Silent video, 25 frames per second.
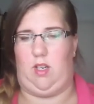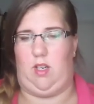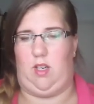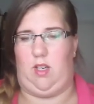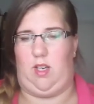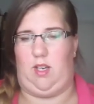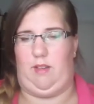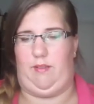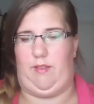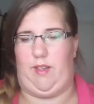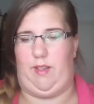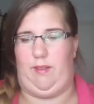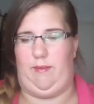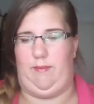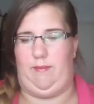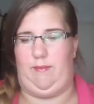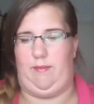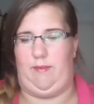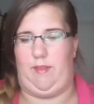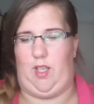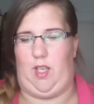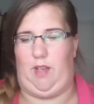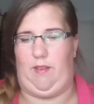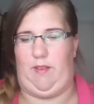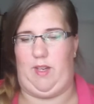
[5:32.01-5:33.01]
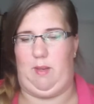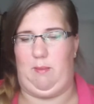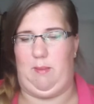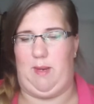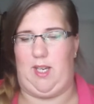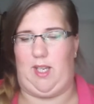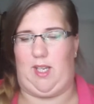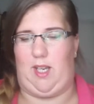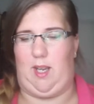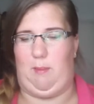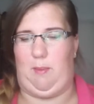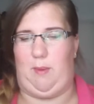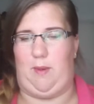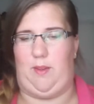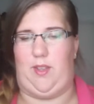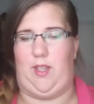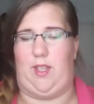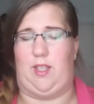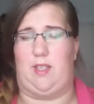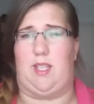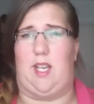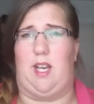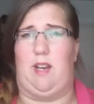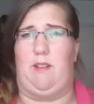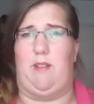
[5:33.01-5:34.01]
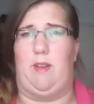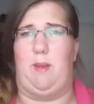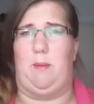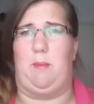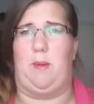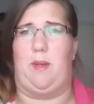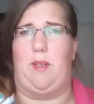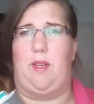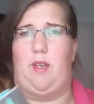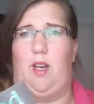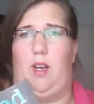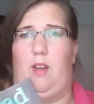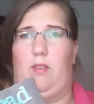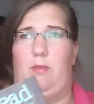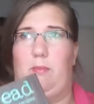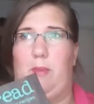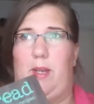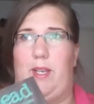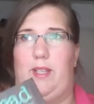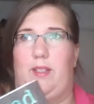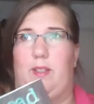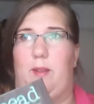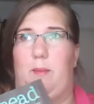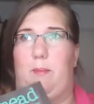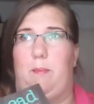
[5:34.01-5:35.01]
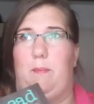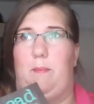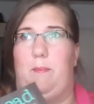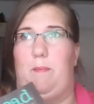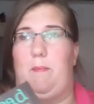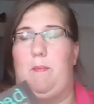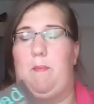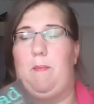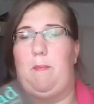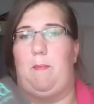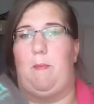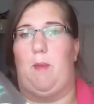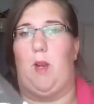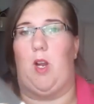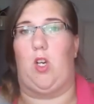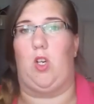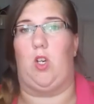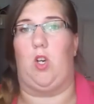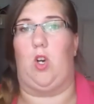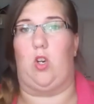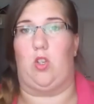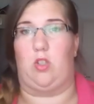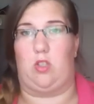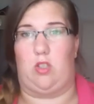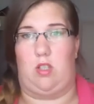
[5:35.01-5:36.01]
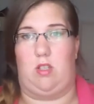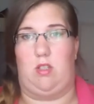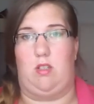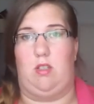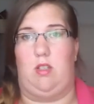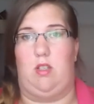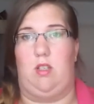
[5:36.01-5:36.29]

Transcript: I love it. I've only made a couple of things out of it, but I've made them a lot.